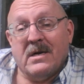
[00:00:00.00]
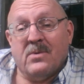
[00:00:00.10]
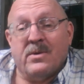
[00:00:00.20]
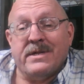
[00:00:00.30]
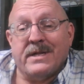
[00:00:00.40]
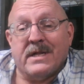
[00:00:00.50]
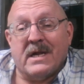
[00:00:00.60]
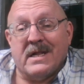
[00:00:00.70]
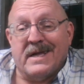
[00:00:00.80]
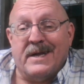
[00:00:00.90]
One of the
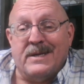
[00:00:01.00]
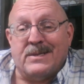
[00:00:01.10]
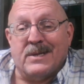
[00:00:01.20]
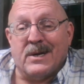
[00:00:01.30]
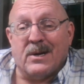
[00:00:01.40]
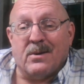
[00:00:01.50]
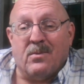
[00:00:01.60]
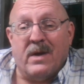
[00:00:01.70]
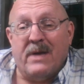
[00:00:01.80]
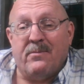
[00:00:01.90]
little ladies there
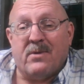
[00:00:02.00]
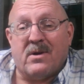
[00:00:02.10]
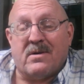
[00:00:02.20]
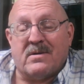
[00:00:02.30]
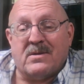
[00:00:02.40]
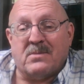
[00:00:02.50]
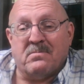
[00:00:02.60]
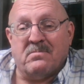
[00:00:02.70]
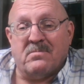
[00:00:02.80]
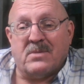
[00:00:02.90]
waved
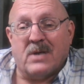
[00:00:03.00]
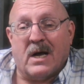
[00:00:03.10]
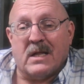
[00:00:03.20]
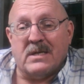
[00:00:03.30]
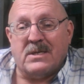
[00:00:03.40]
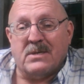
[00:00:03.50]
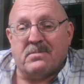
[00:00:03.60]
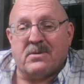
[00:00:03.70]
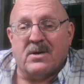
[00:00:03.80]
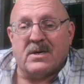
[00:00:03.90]
some chocolate
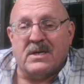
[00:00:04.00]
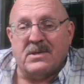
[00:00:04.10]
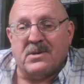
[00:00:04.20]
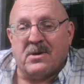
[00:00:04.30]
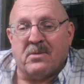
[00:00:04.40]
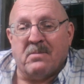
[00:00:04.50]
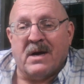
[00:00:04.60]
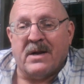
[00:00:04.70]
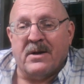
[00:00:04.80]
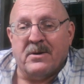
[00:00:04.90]
chip cookies under
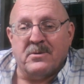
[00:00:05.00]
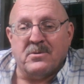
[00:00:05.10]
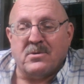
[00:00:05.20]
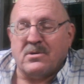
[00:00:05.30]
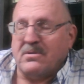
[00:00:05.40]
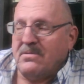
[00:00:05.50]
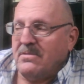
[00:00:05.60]
my nose.